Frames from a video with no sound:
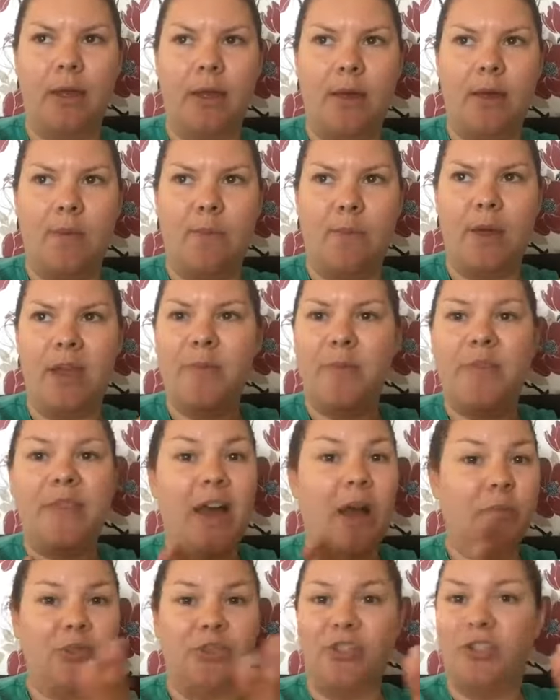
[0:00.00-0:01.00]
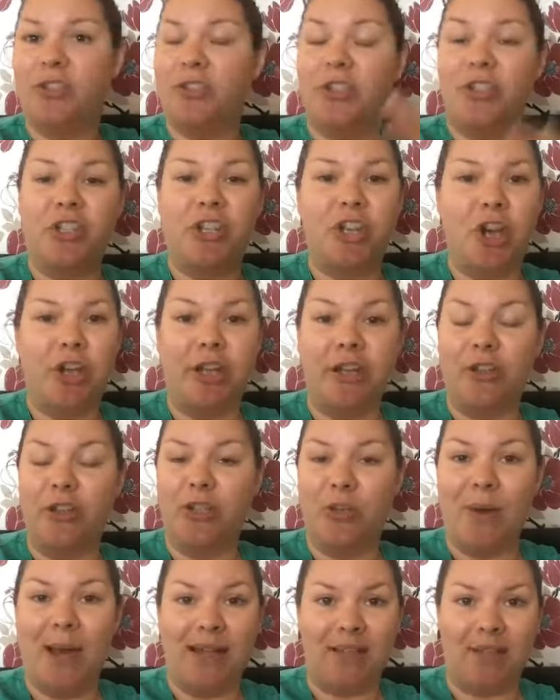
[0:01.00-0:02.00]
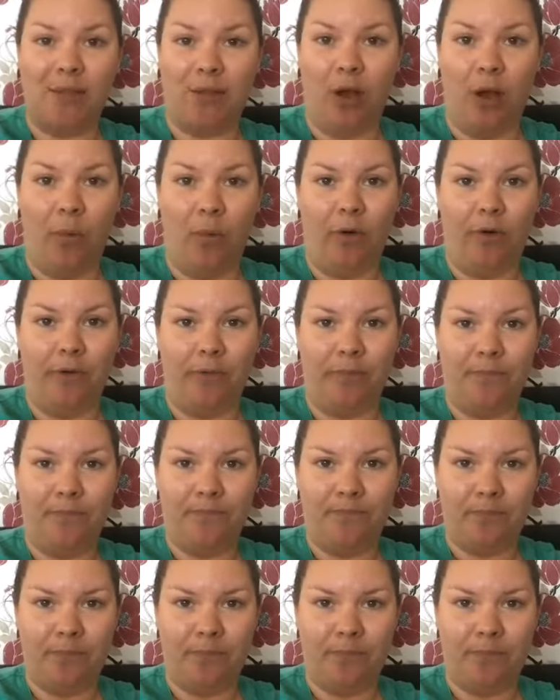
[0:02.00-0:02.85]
maybe that was just the journey that you had to go on.